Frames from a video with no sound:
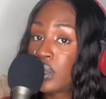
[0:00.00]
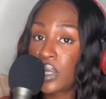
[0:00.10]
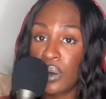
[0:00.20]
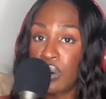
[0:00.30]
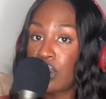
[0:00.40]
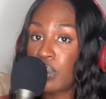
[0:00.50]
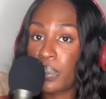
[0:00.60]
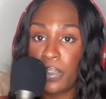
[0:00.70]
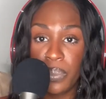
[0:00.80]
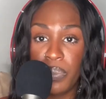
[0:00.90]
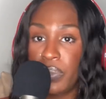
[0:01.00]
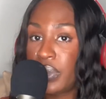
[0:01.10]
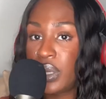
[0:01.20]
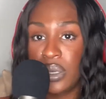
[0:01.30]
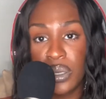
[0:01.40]
So
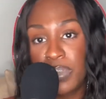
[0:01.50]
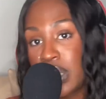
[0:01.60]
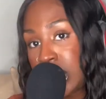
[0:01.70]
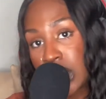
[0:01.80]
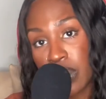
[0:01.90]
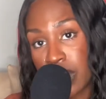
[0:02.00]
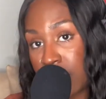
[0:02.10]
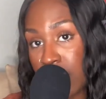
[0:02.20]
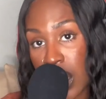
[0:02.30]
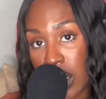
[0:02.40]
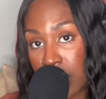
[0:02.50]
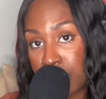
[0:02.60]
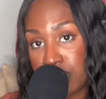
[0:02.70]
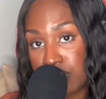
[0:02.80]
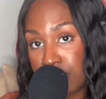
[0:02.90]
please don't believe the
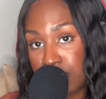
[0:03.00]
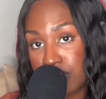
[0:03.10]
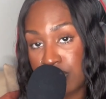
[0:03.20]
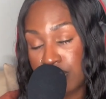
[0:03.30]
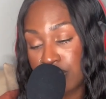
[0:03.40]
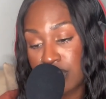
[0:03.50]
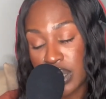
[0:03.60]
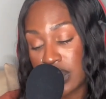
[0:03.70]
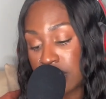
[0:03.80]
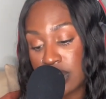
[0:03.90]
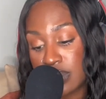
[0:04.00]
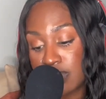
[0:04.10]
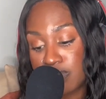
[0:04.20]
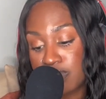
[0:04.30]
hype. Please.